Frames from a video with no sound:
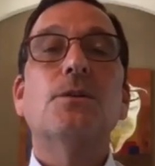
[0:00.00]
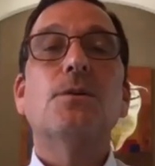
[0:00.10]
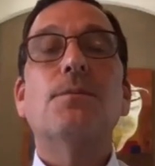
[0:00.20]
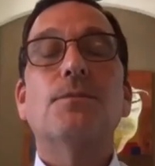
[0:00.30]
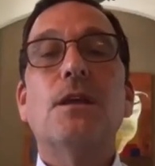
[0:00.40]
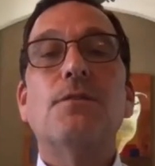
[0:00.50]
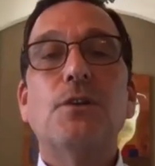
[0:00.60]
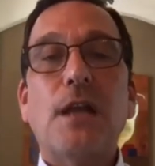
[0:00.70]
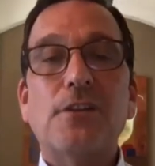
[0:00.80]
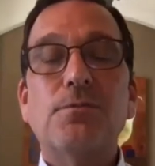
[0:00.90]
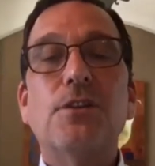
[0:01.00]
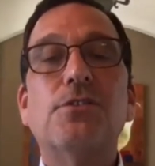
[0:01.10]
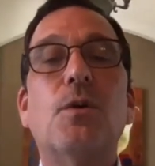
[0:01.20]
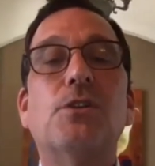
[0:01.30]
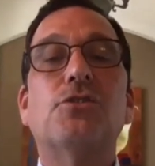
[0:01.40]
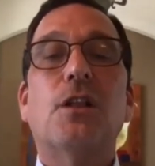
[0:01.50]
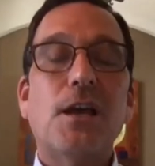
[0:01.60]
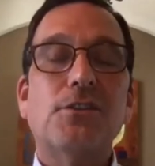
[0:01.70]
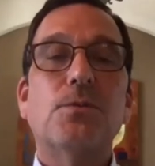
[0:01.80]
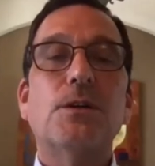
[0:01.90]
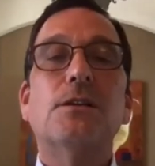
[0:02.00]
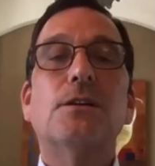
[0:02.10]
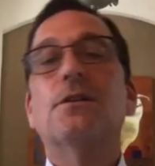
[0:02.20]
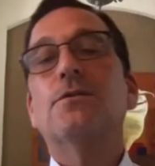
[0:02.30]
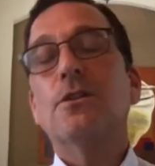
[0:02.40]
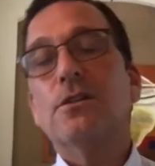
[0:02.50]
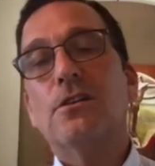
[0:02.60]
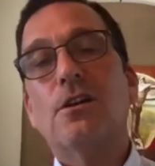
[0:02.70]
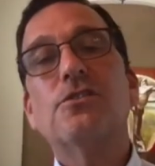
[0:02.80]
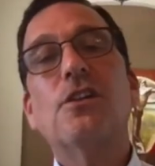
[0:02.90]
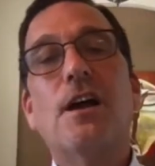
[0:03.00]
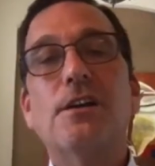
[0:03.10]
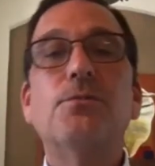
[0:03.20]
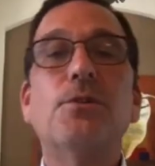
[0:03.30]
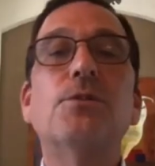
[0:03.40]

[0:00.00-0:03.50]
Well, if you'd asked me this question last week, and if you looked at our slides, we